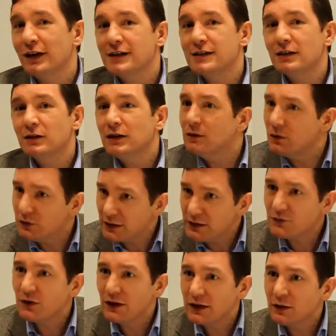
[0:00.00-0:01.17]
And I said, yeah, well,
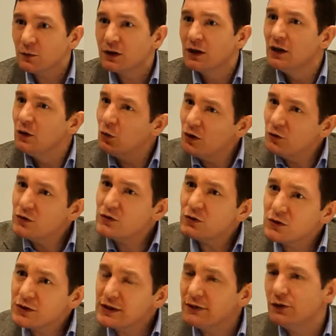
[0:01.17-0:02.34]
that's fine, but what
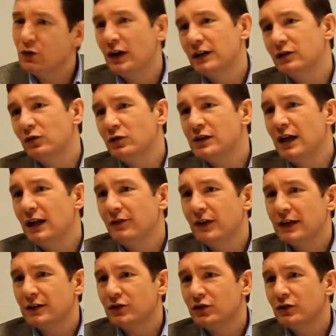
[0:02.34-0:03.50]
resources have you got to resolve
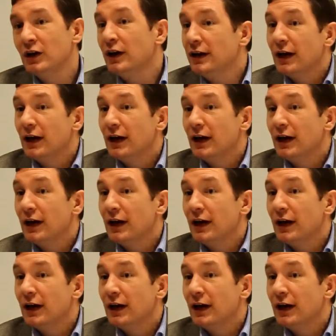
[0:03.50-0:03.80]
that issue?